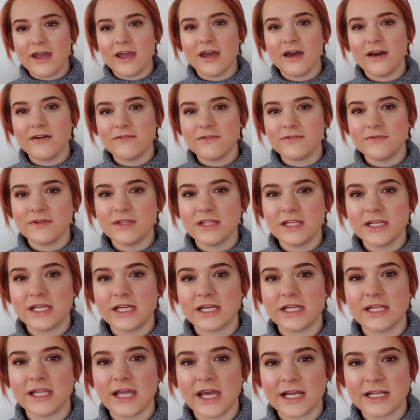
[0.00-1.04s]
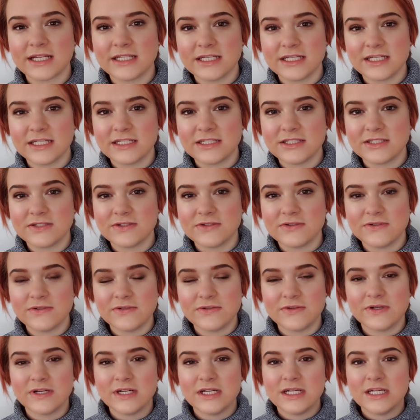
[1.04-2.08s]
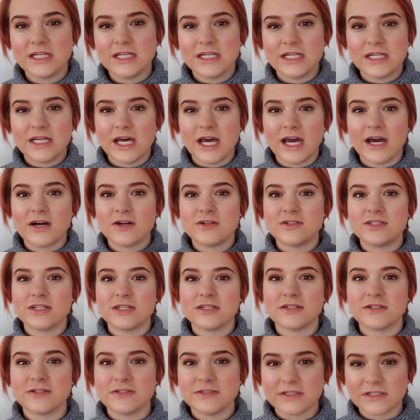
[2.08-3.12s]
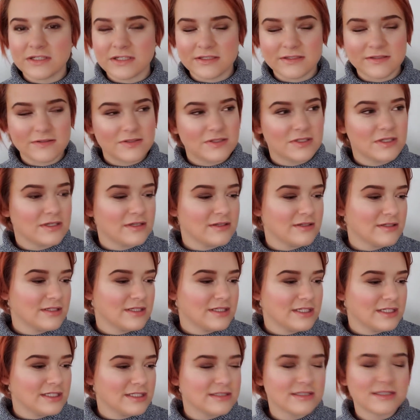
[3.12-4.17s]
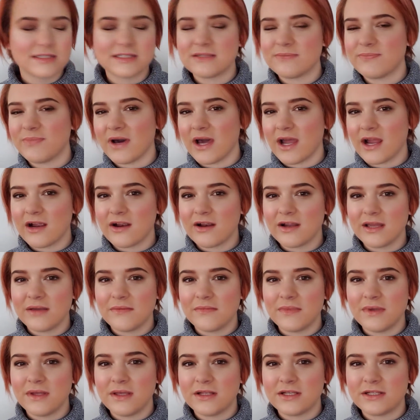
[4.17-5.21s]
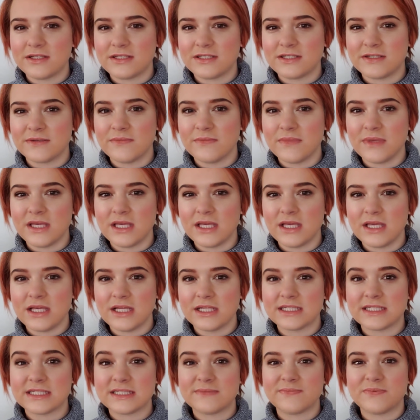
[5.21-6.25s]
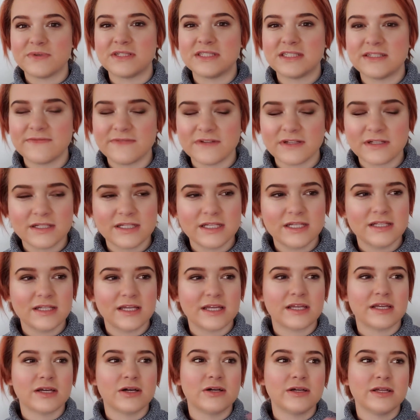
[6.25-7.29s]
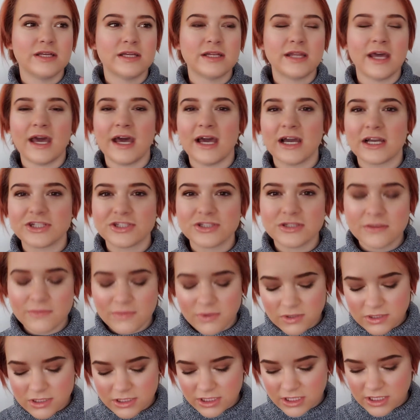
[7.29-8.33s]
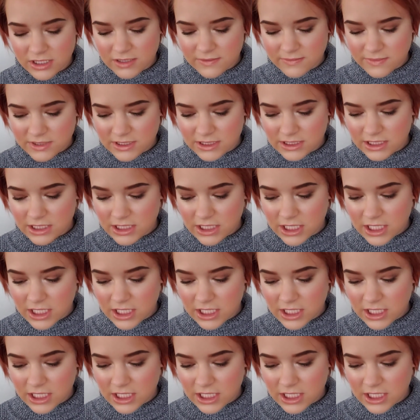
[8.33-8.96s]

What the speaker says: haven't really connected to how Jungkook is inspiring me specifically, like in actionable terms.